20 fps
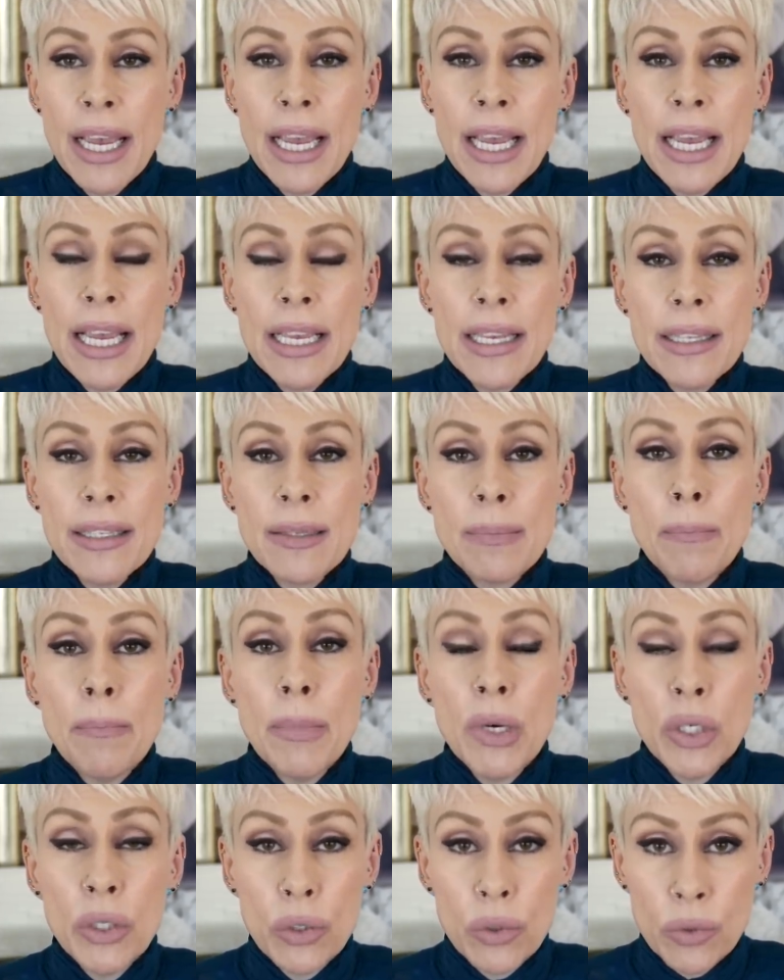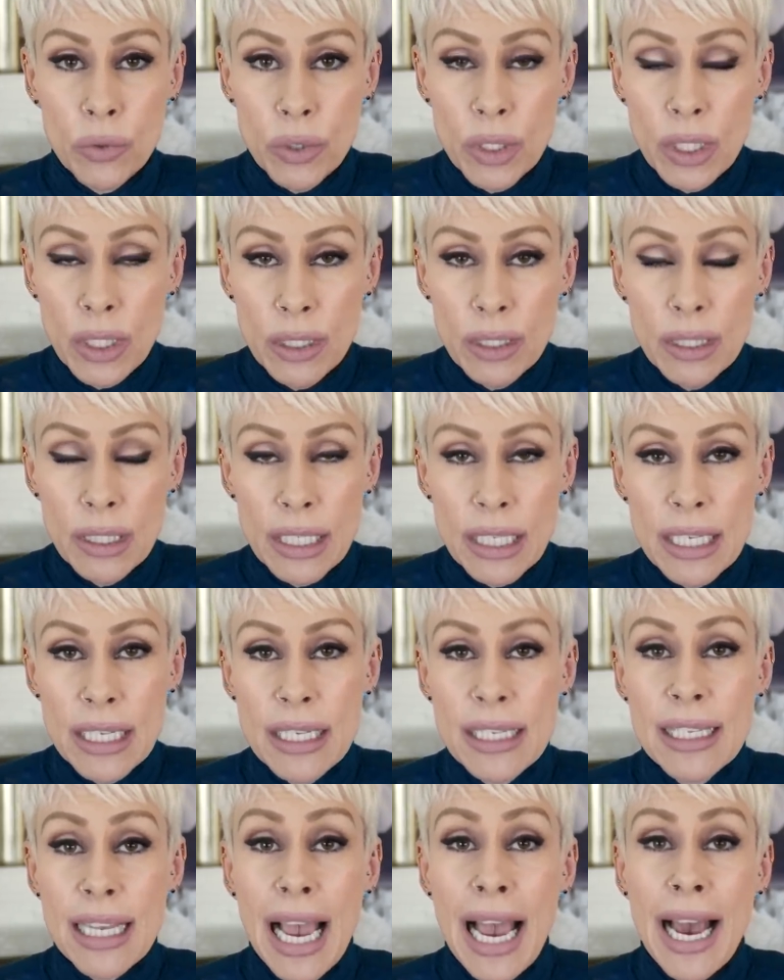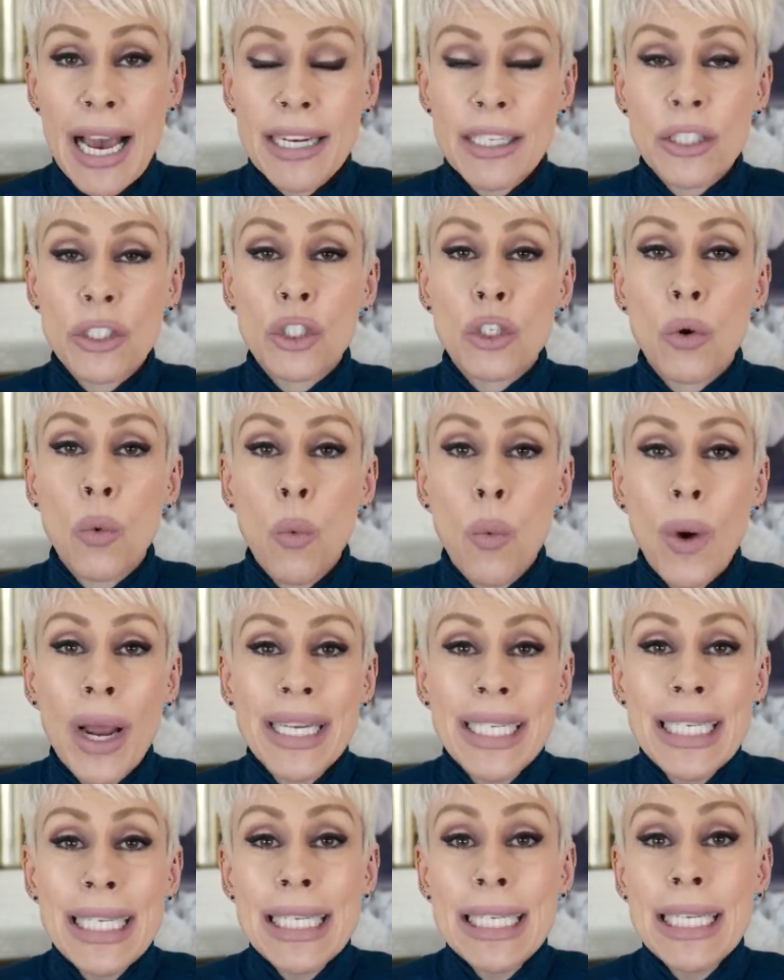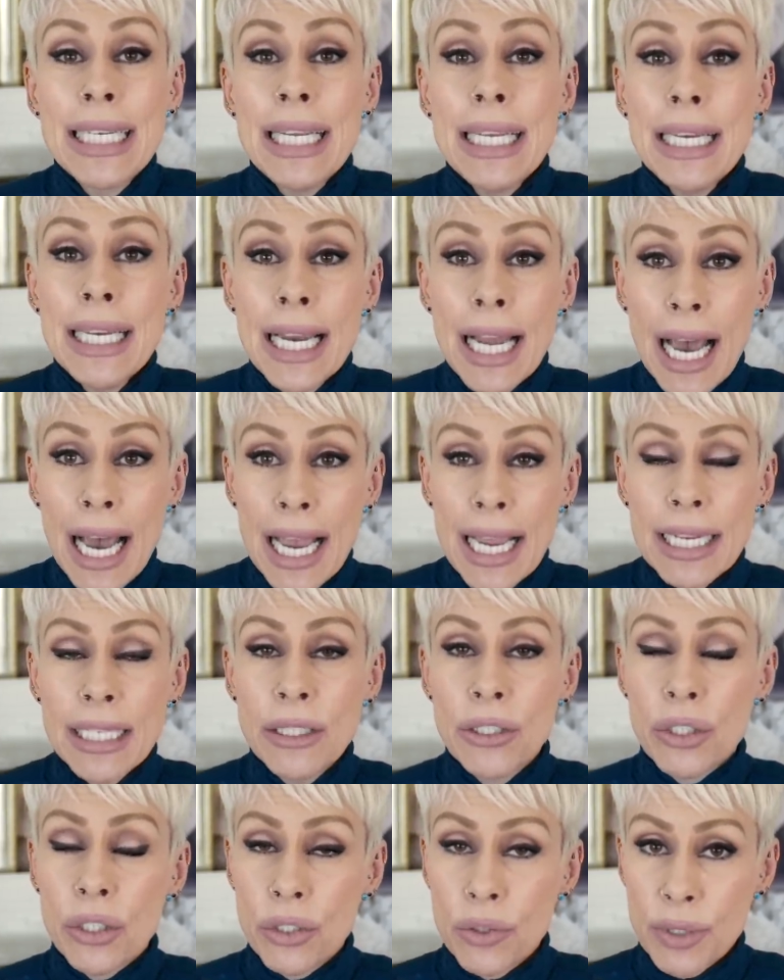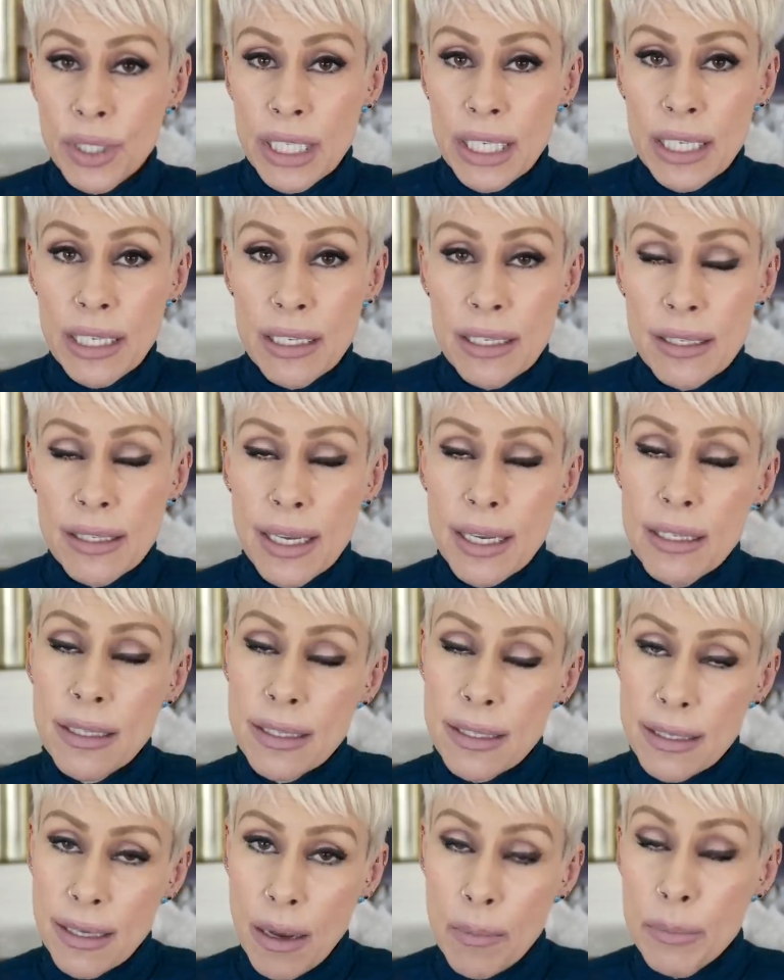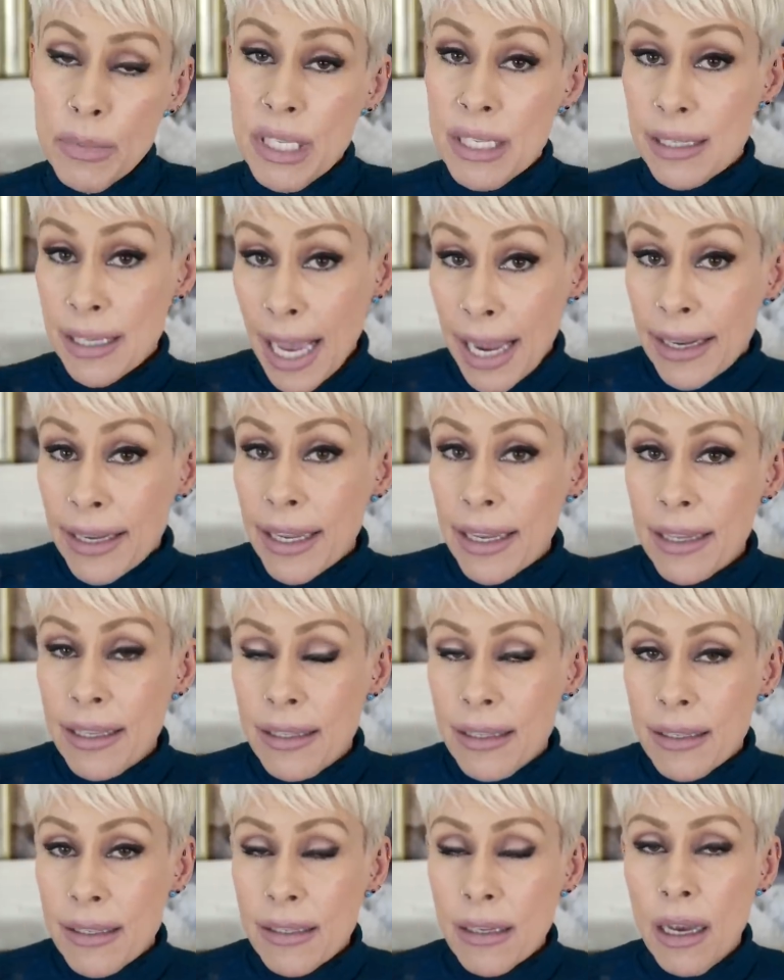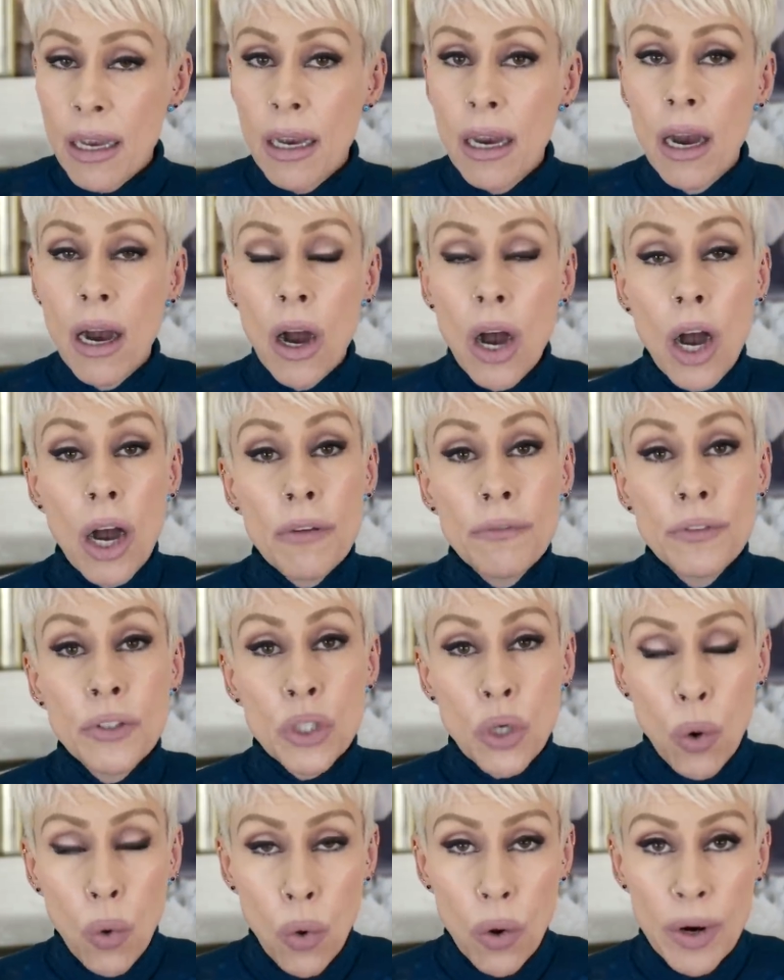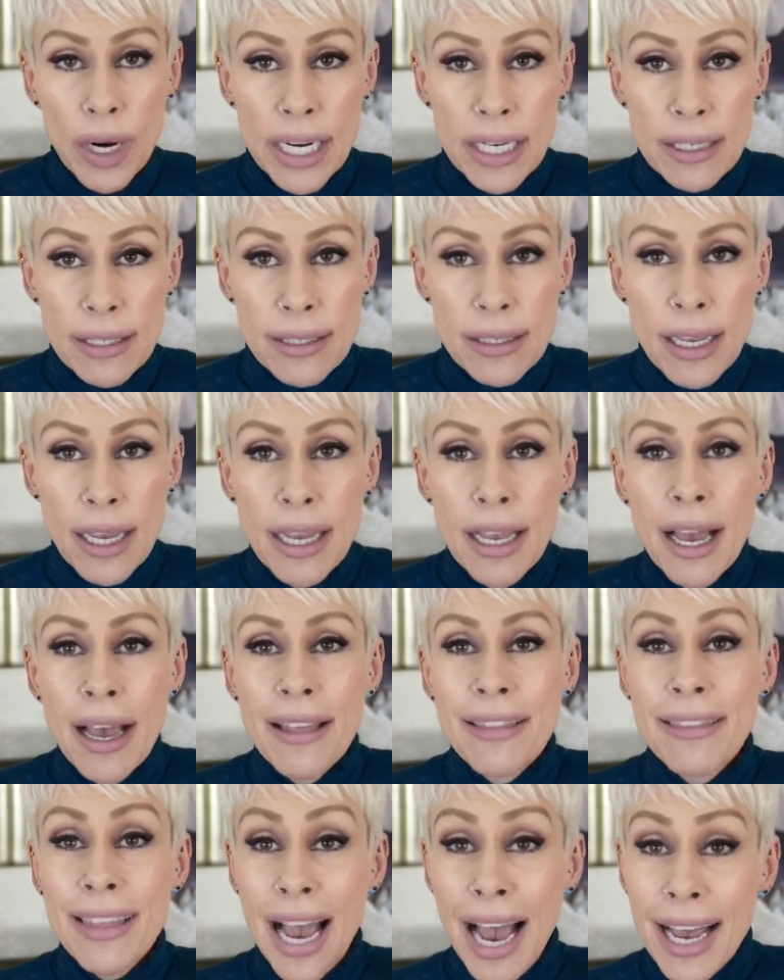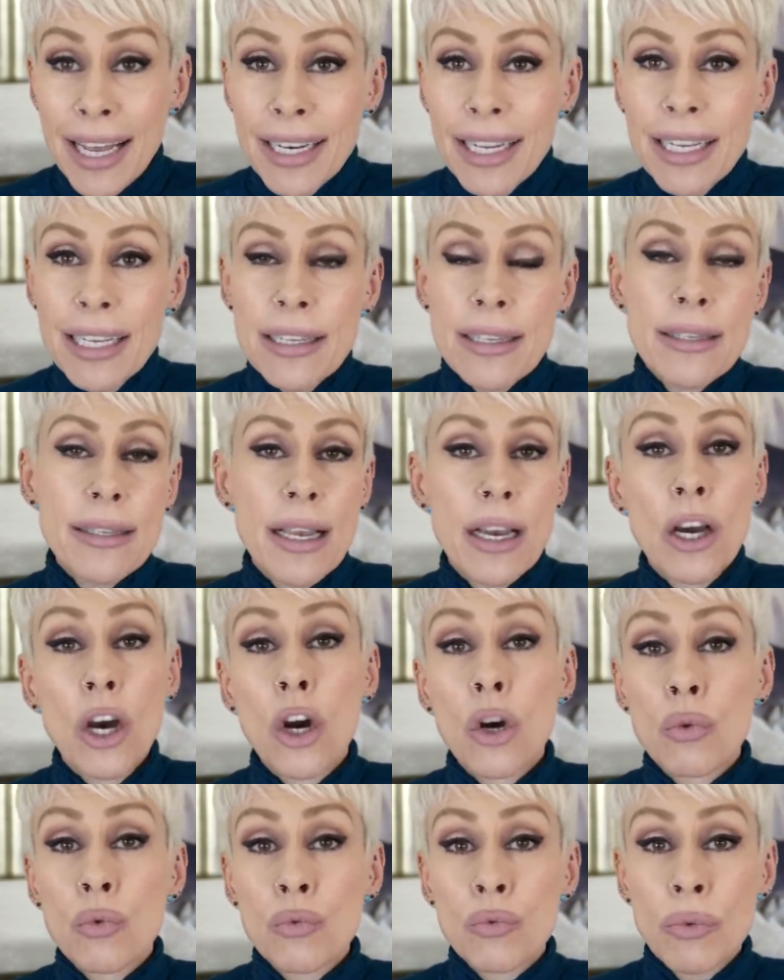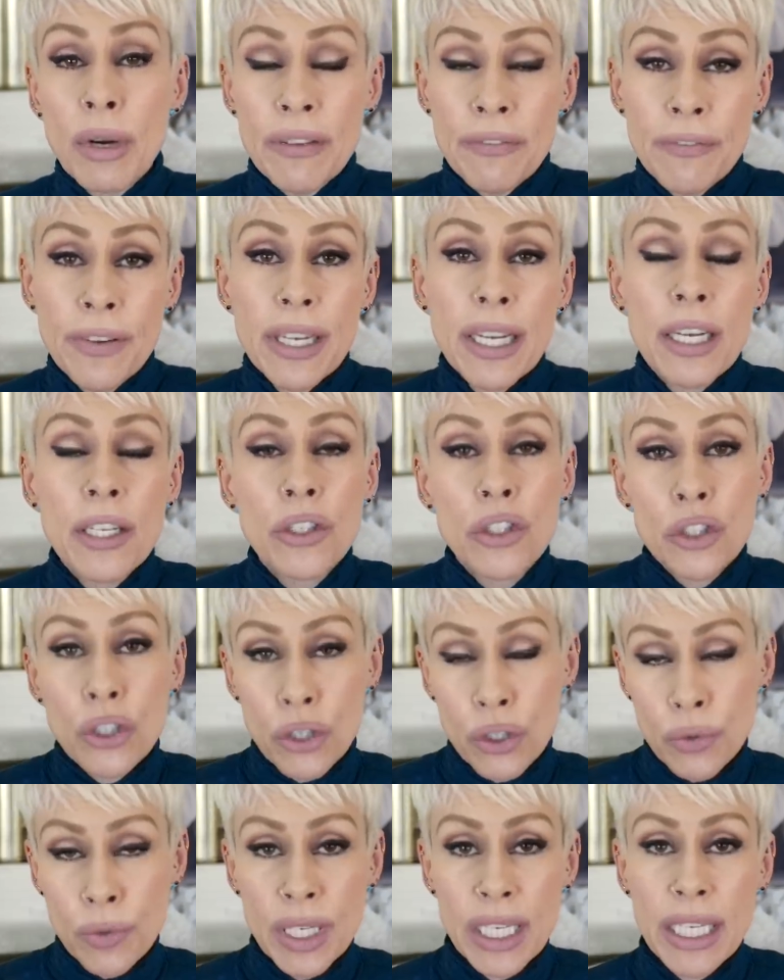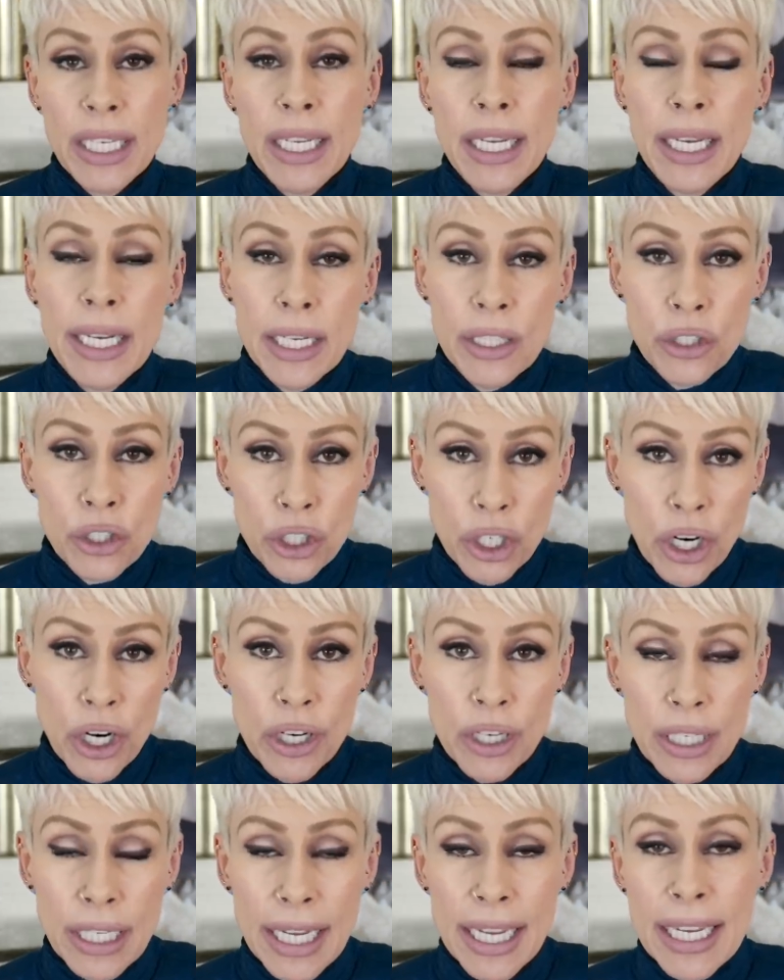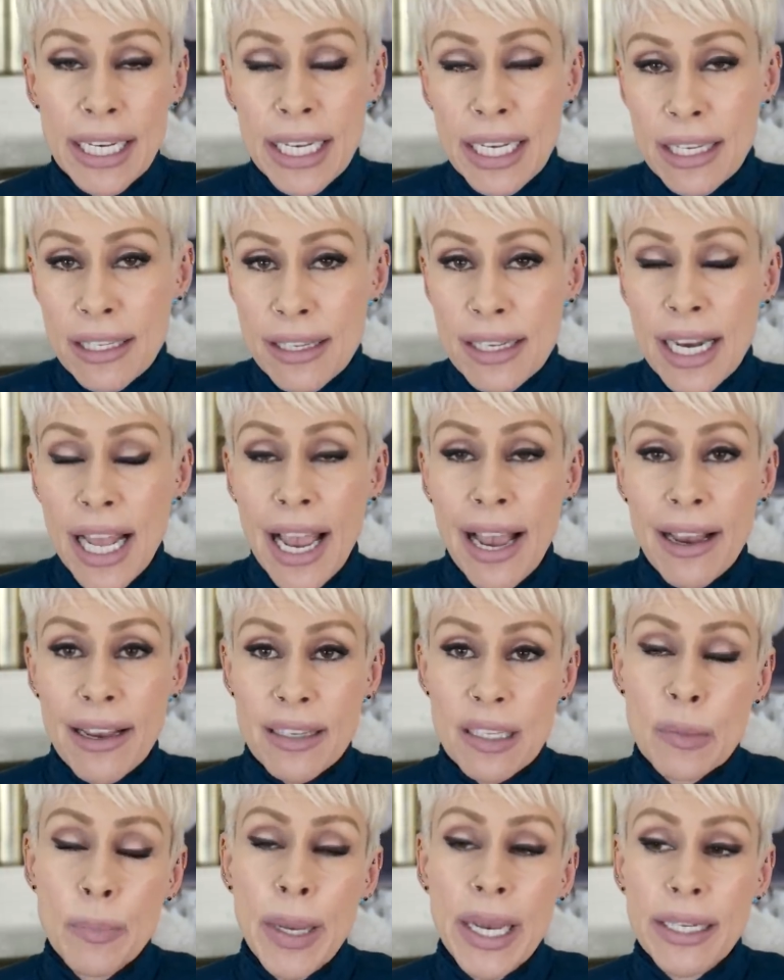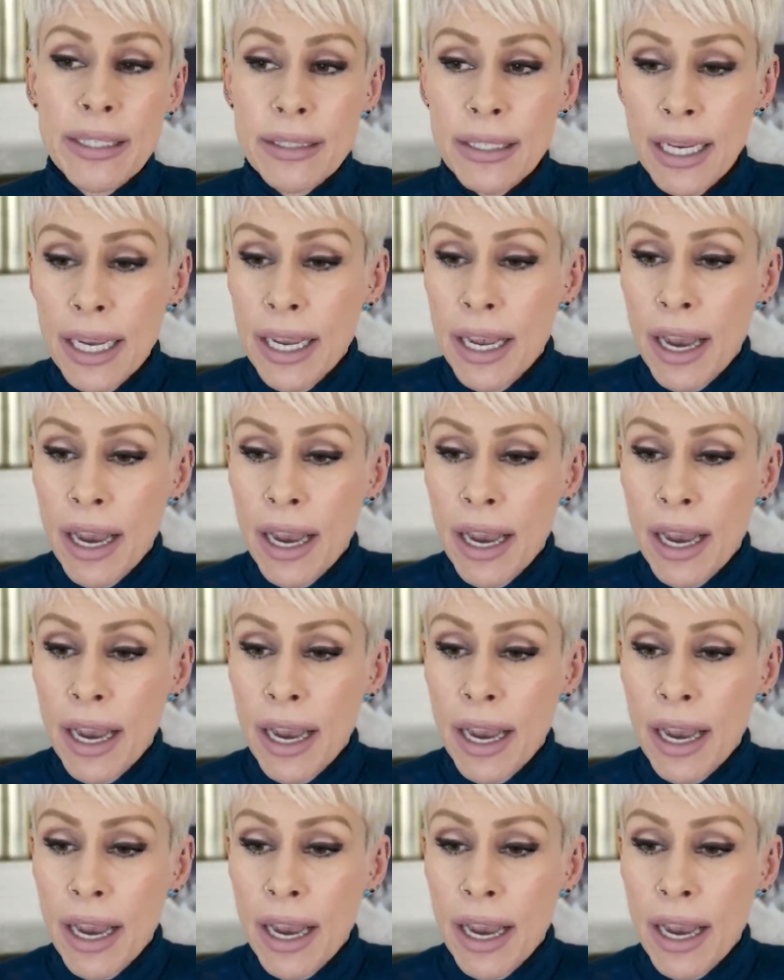His moon is at 29 degrees and some seconds of Taurus. That is a horrific degree in a chart. It is an aspect,